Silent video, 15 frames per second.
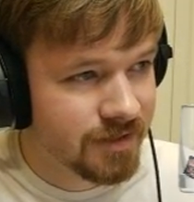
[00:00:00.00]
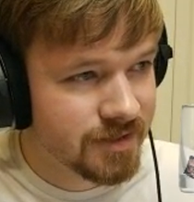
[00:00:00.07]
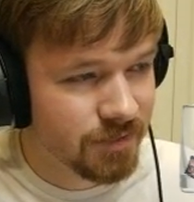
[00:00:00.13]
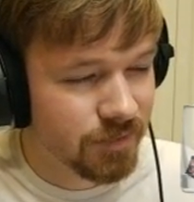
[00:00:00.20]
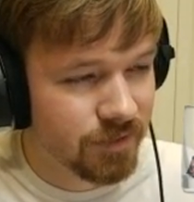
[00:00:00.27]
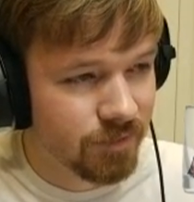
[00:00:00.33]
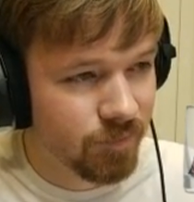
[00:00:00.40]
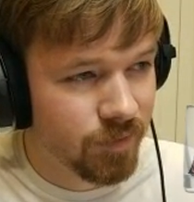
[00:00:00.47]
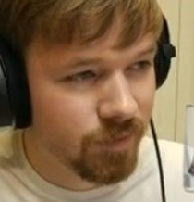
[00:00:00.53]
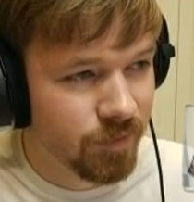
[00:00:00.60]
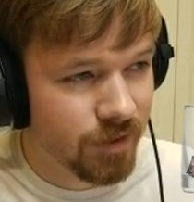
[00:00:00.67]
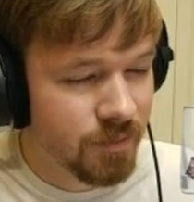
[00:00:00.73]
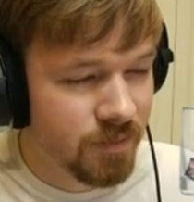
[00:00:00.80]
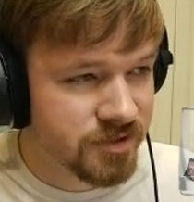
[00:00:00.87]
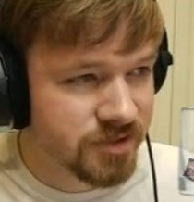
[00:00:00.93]
So we're
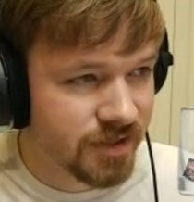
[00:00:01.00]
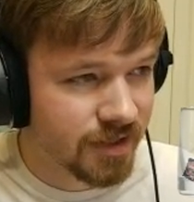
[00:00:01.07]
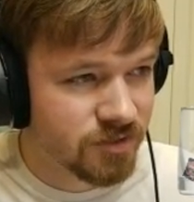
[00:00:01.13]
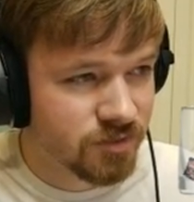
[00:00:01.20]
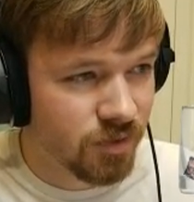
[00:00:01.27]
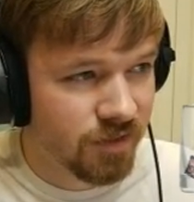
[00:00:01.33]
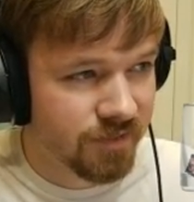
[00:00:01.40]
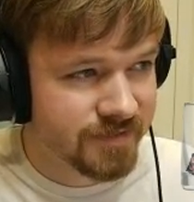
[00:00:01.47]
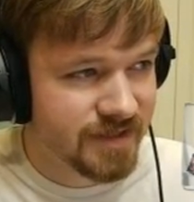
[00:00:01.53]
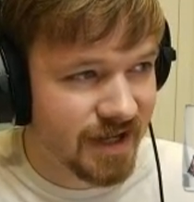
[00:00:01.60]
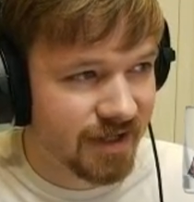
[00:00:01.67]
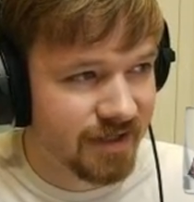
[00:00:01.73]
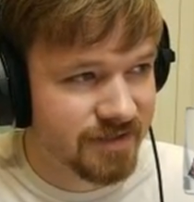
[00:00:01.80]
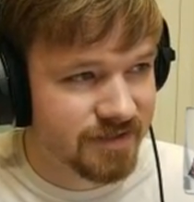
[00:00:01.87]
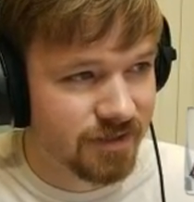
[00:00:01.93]
almost like 12
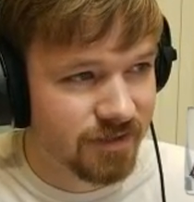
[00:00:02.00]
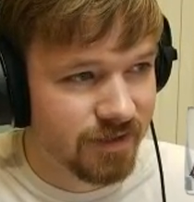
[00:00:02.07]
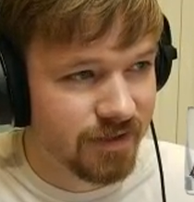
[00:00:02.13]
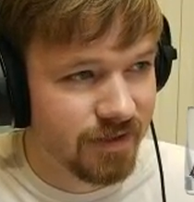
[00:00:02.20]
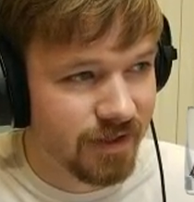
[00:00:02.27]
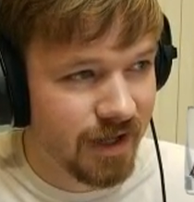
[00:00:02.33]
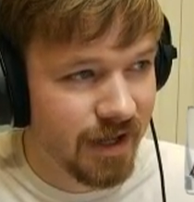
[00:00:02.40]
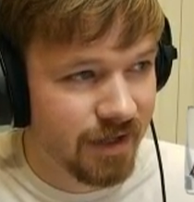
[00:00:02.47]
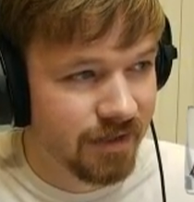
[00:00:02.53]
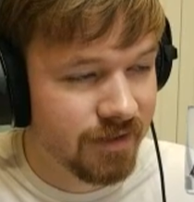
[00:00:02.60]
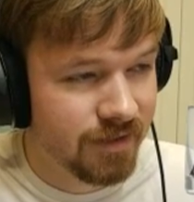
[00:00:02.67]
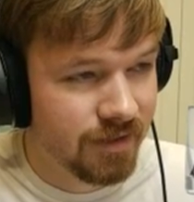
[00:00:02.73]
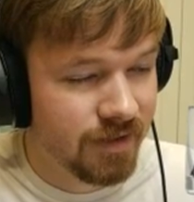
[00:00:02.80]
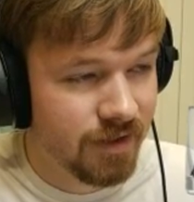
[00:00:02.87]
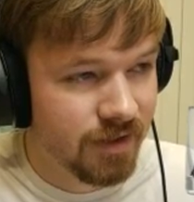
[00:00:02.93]
seconds ahead
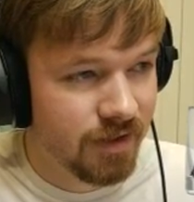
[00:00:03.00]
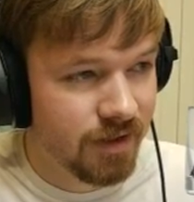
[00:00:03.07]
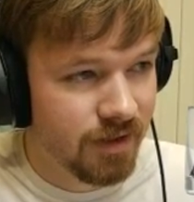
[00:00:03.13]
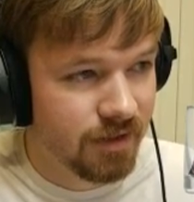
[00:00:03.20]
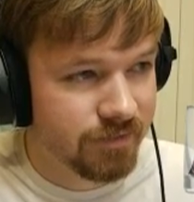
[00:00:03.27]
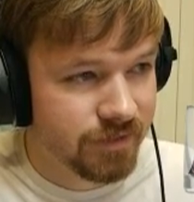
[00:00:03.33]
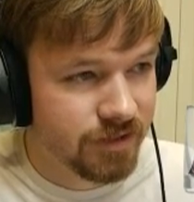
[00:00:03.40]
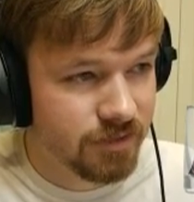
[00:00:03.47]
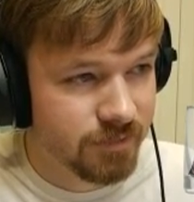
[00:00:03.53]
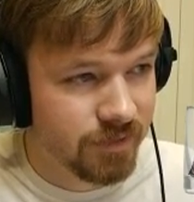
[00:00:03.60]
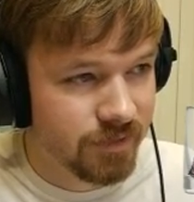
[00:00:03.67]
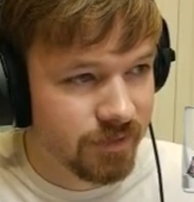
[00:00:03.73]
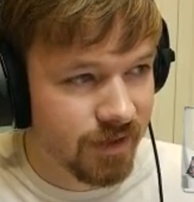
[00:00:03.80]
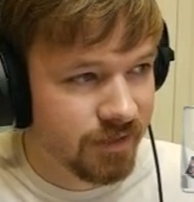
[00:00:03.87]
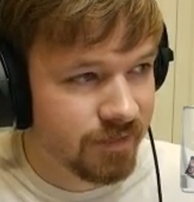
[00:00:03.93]
of a human
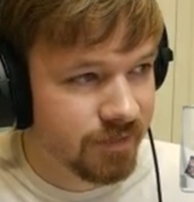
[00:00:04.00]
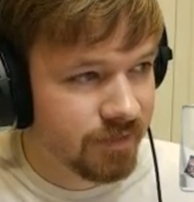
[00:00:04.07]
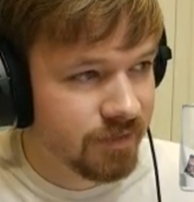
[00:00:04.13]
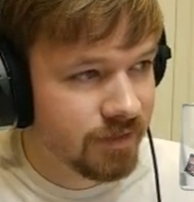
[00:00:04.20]
run.